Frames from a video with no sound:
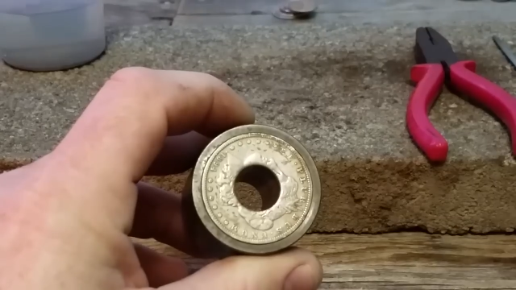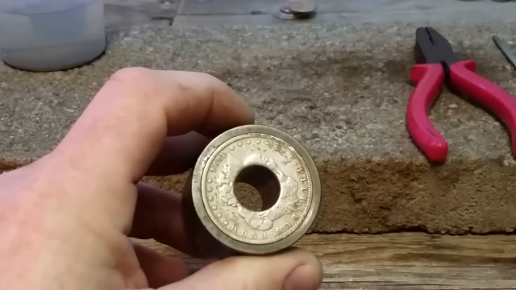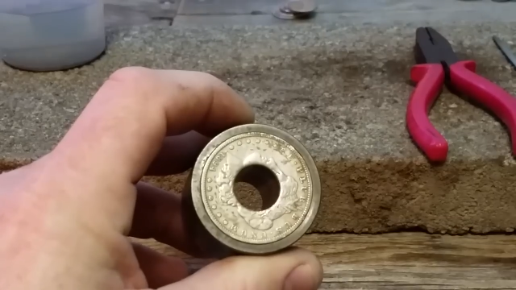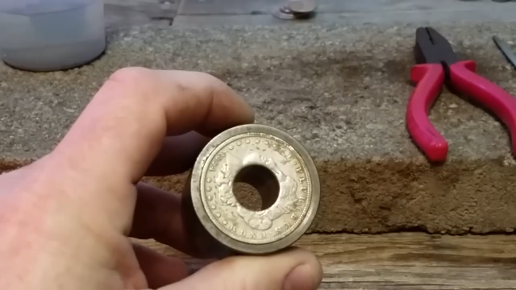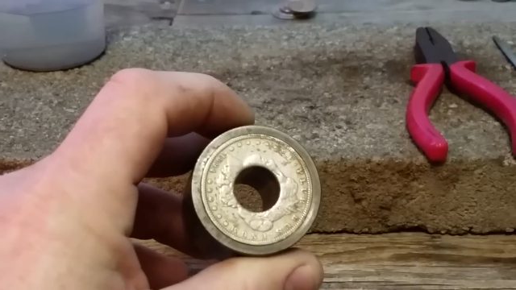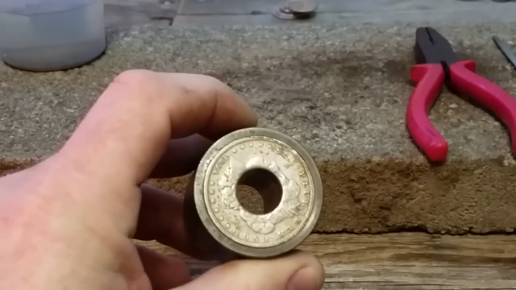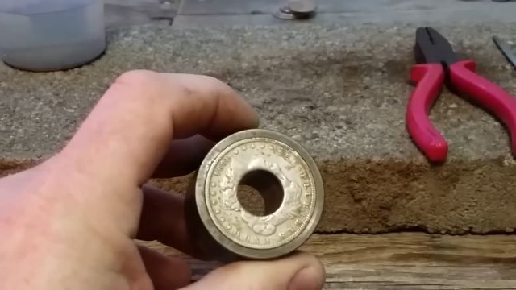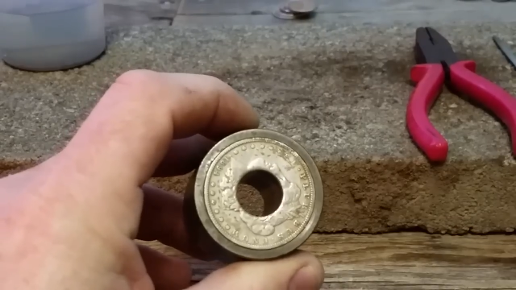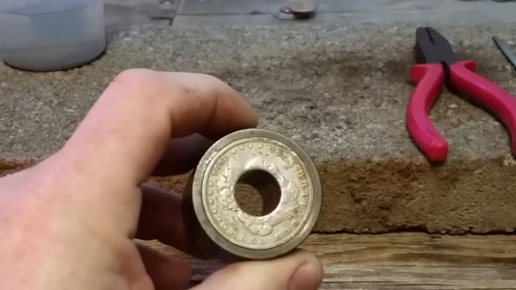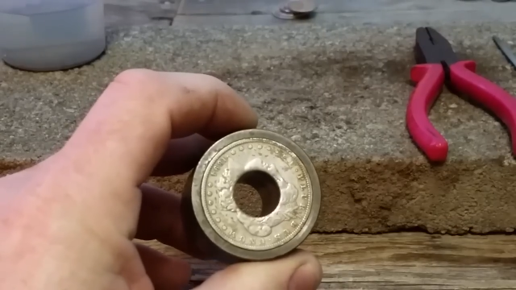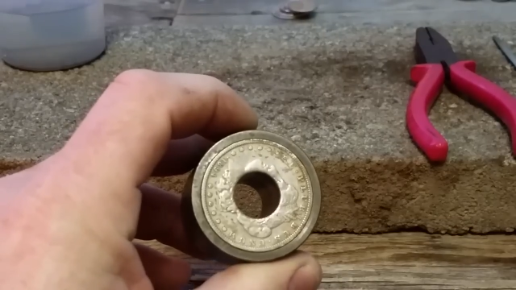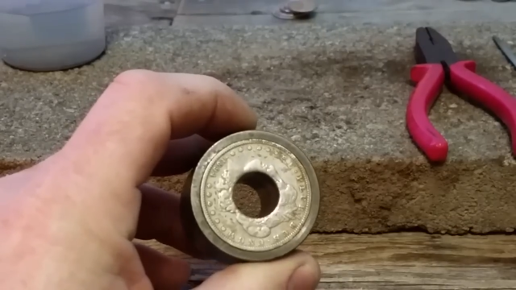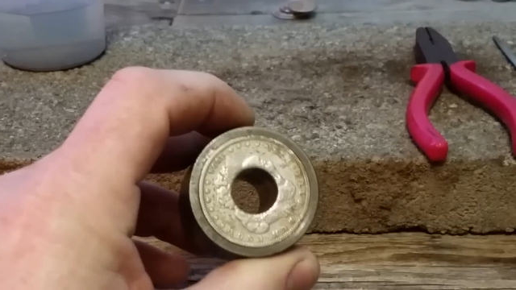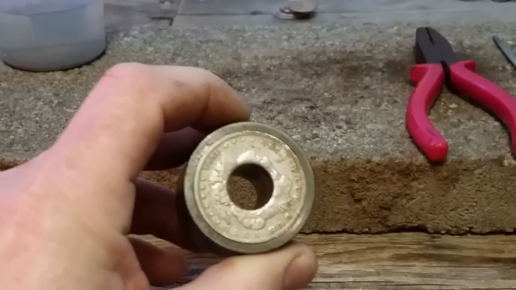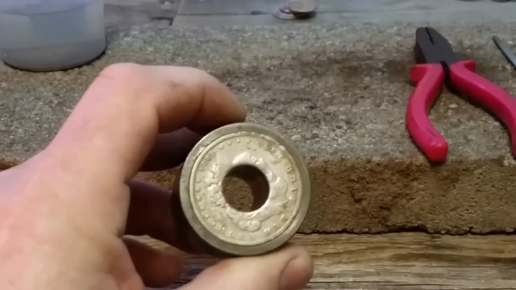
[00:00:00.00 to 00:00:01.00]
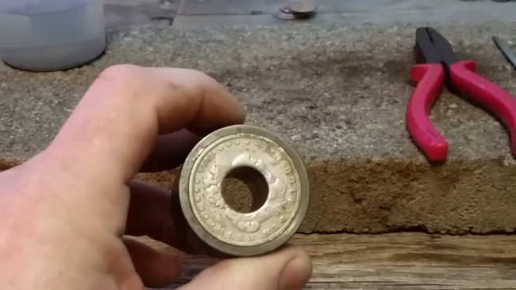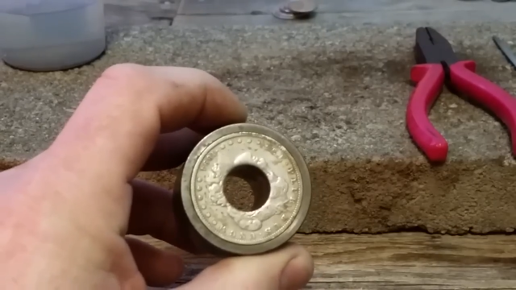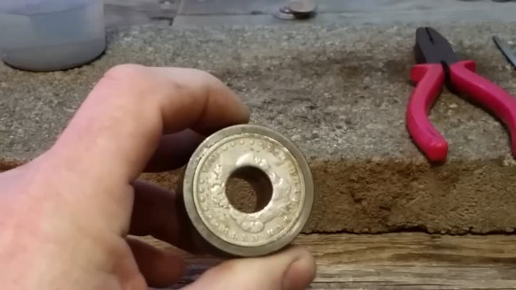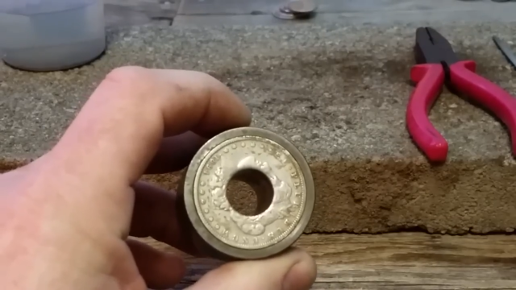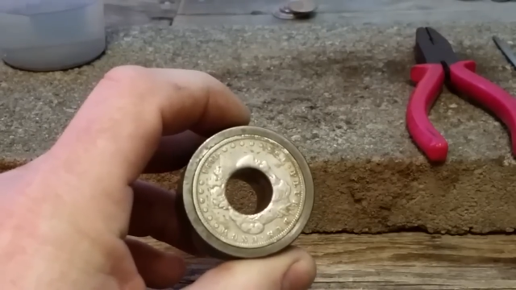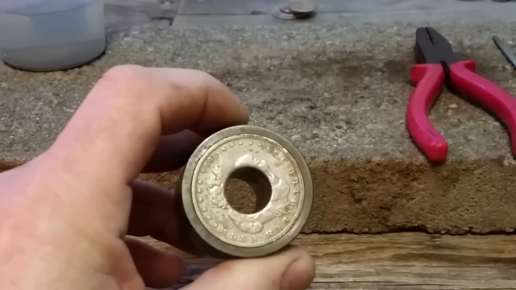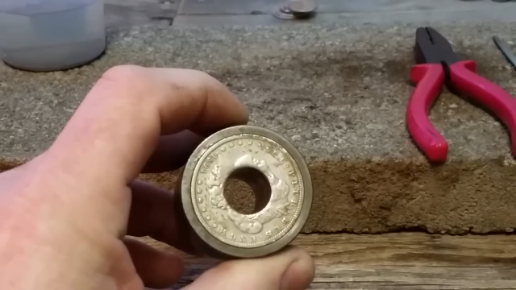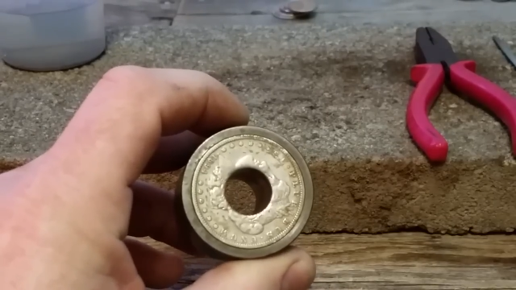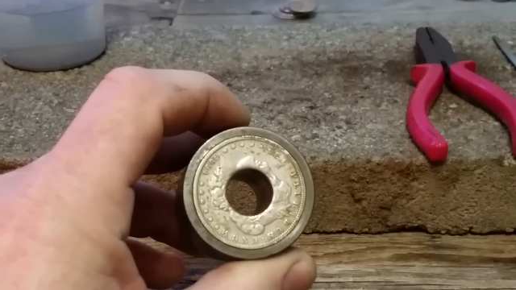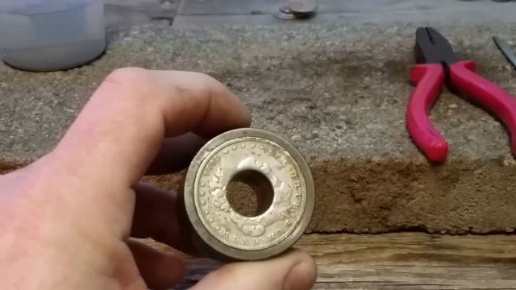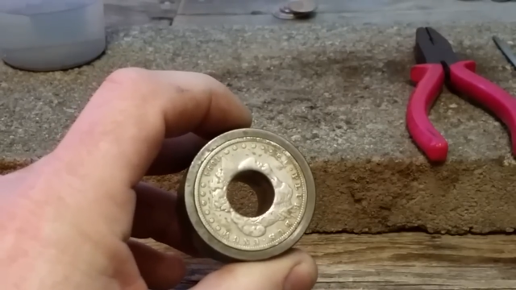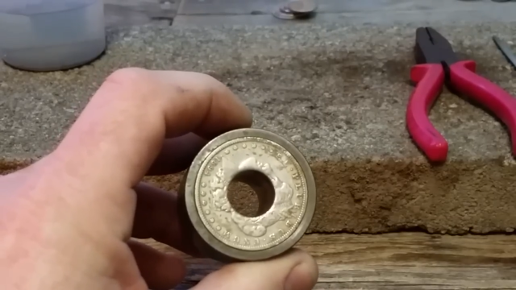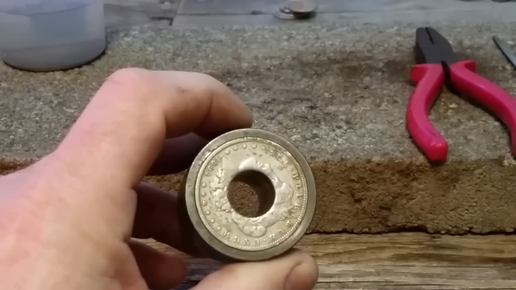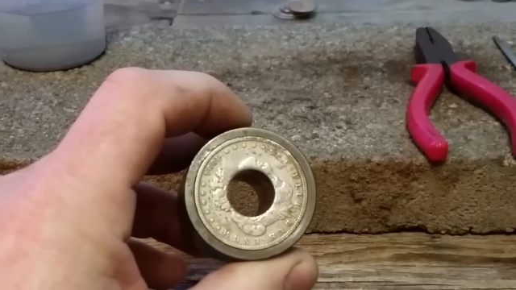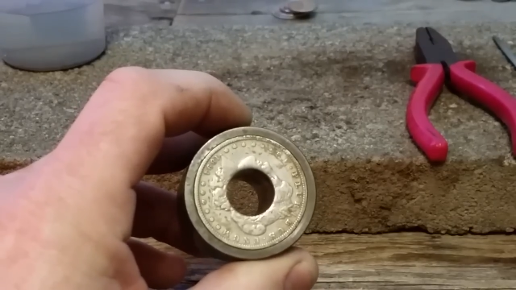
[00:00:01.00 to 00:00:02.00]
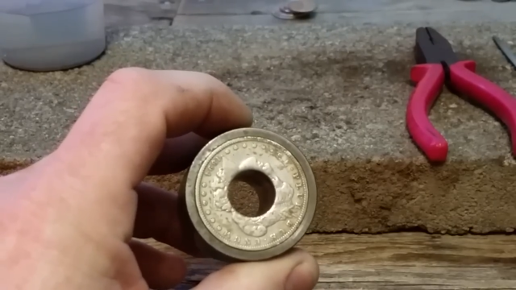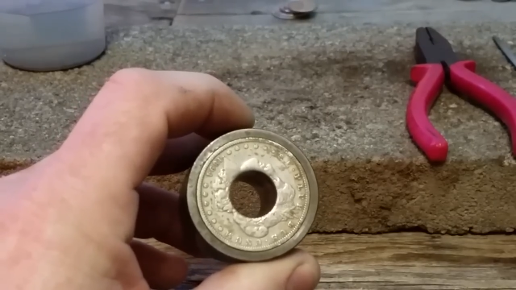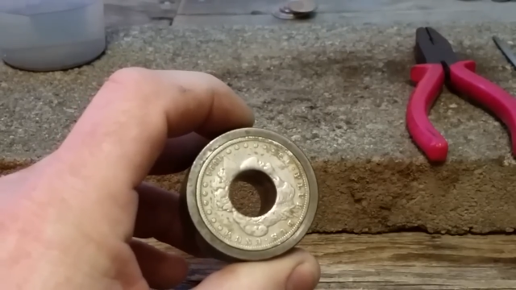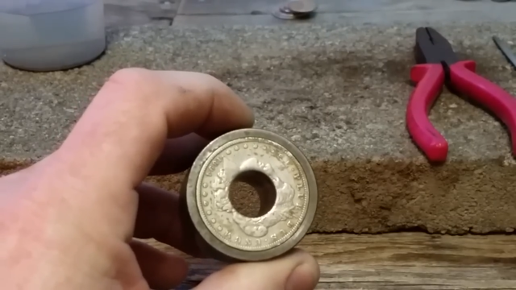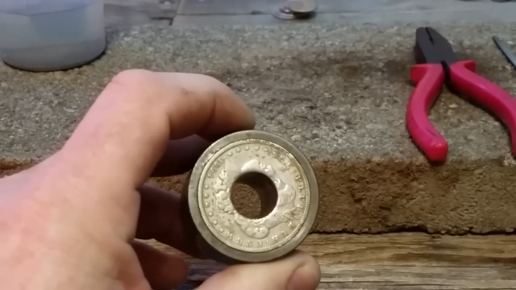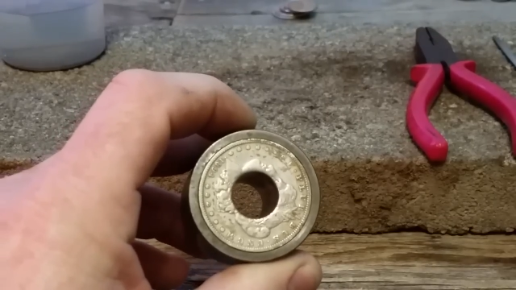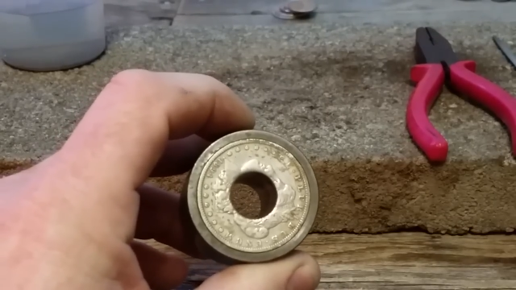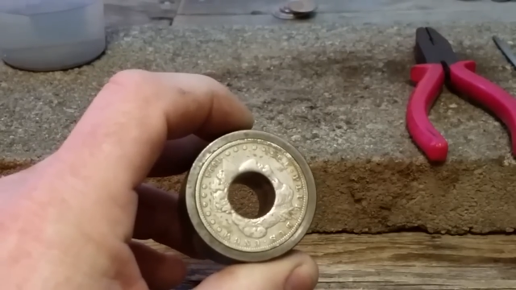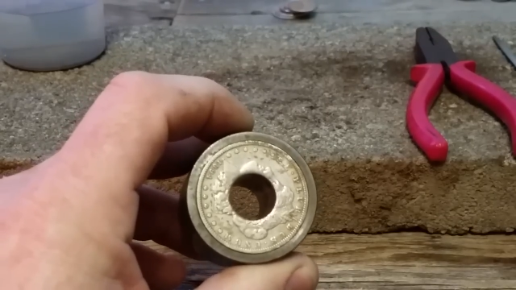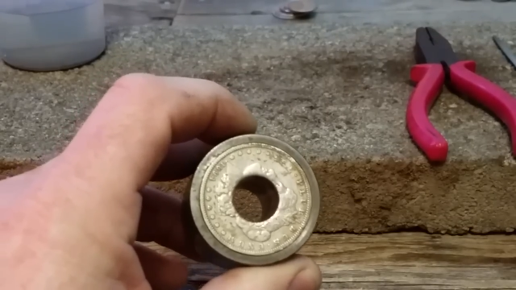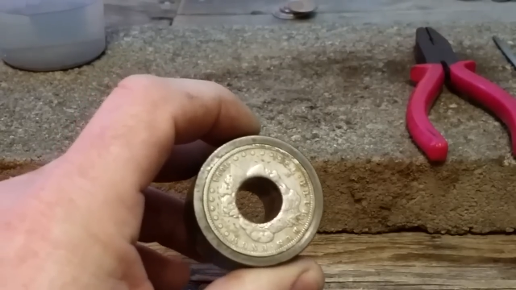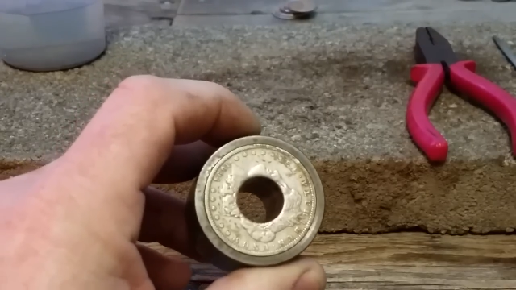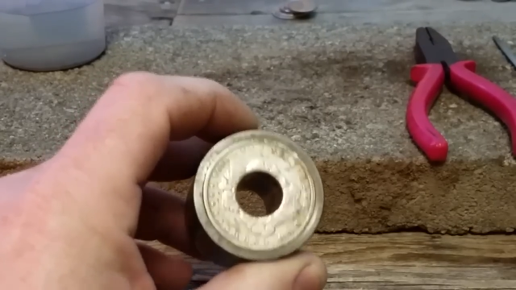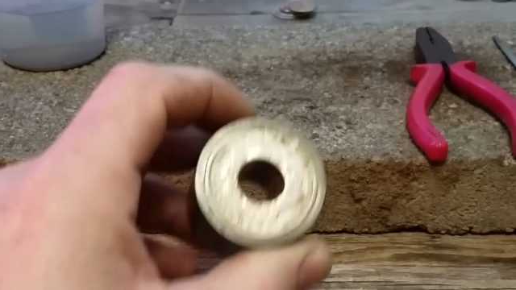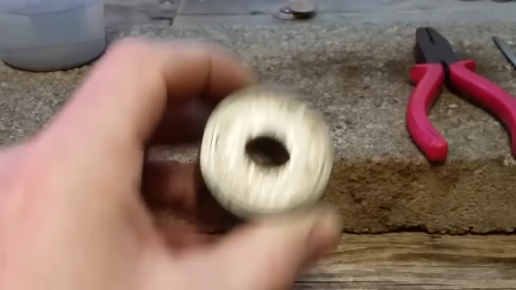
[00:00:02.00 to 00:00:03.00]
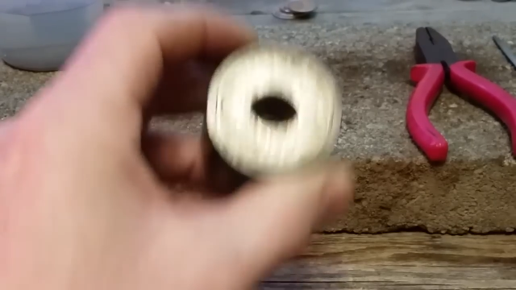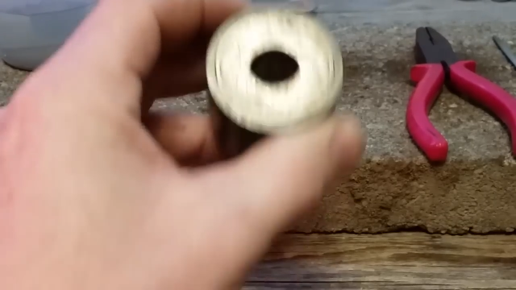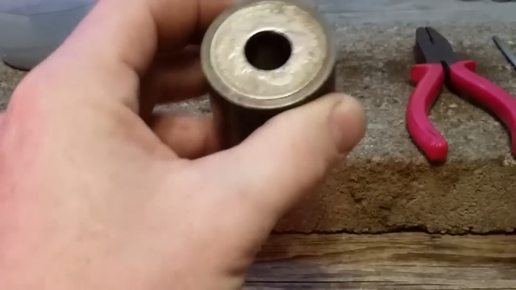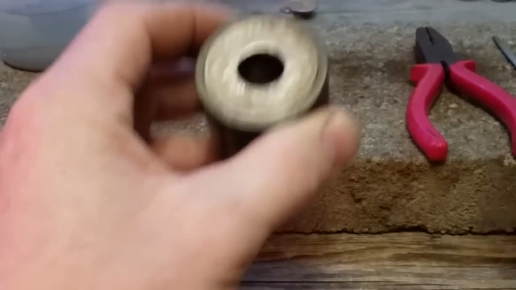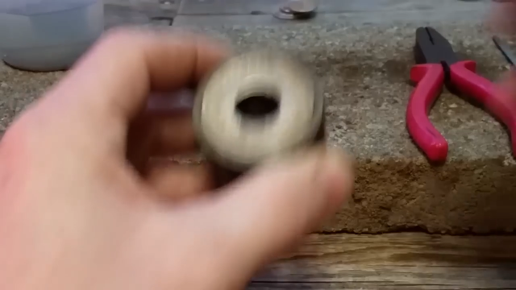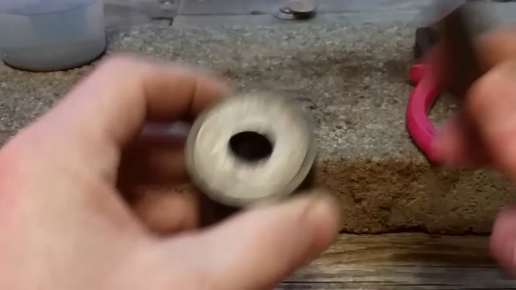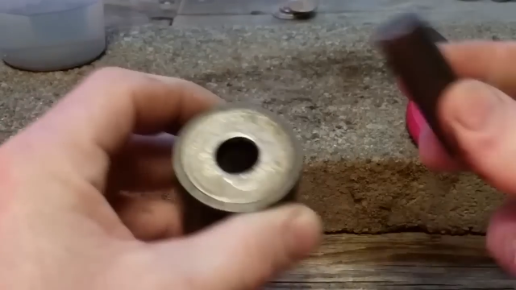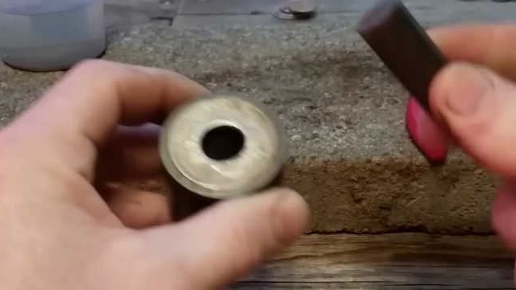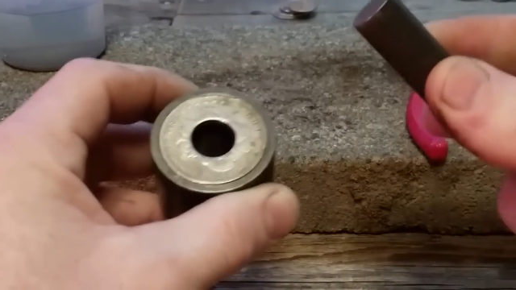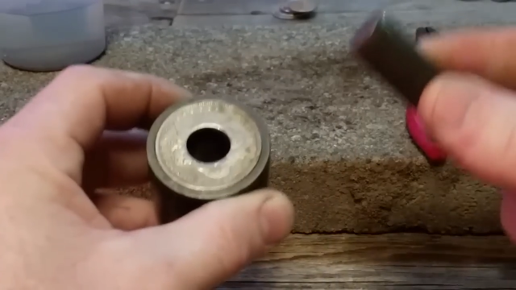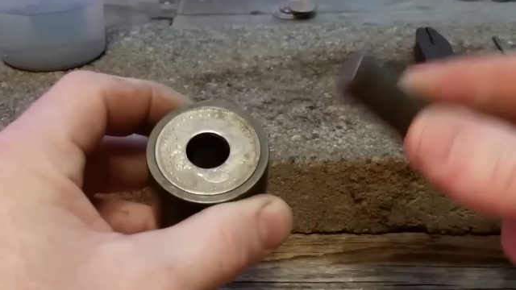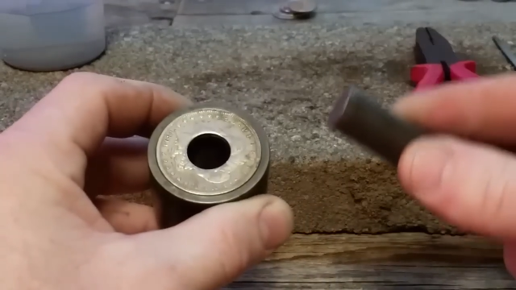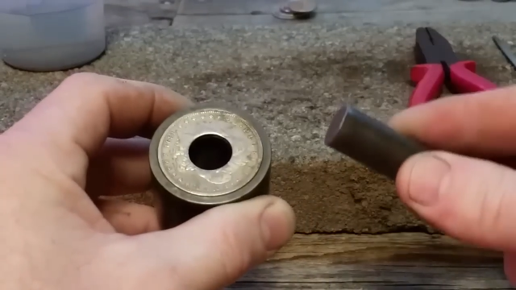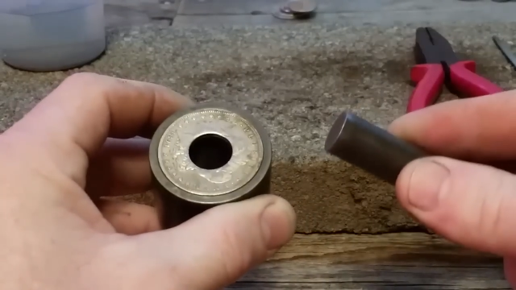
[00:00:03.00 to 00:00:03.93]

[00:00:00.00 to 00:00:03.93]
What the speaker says: Nobody's mouth can be seen.